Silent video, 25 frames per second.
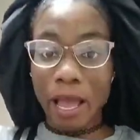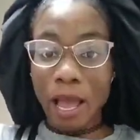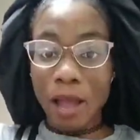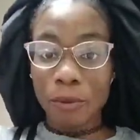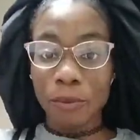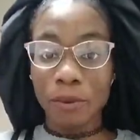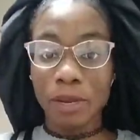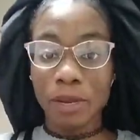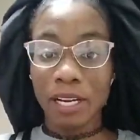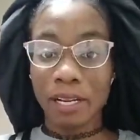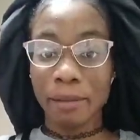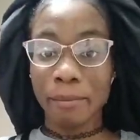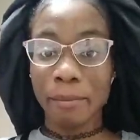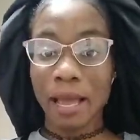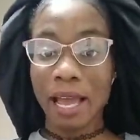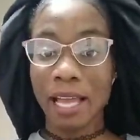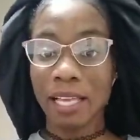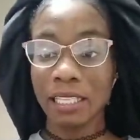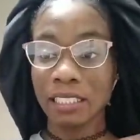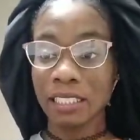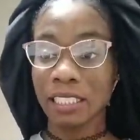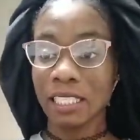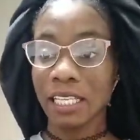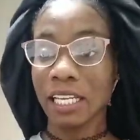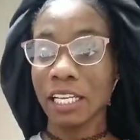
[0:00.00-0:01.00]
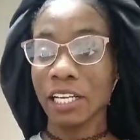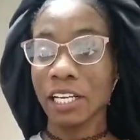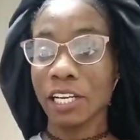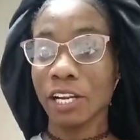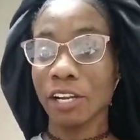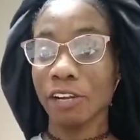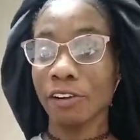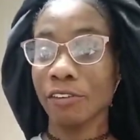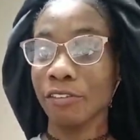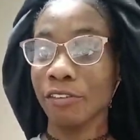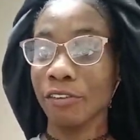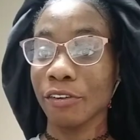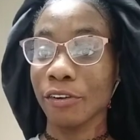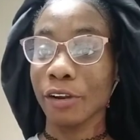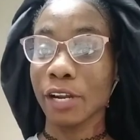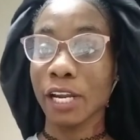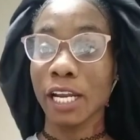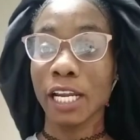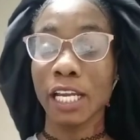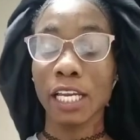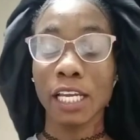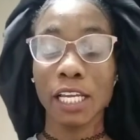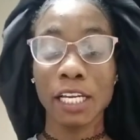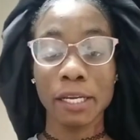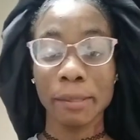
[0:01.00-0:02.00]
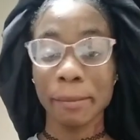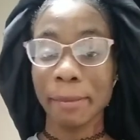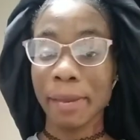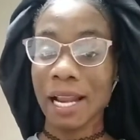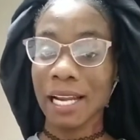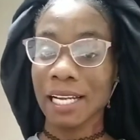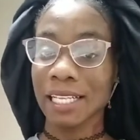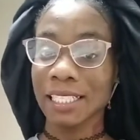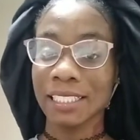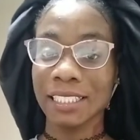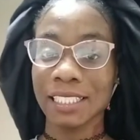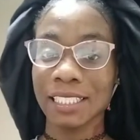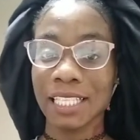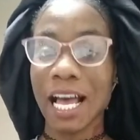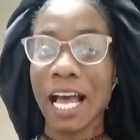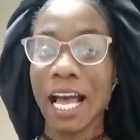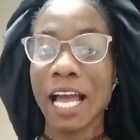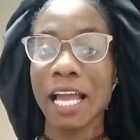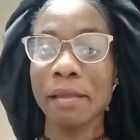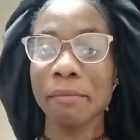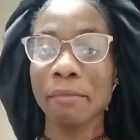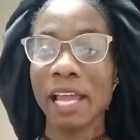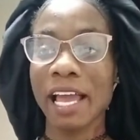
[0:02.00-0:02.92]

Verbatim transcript: I wouldn't mind staying there for a good amount of time.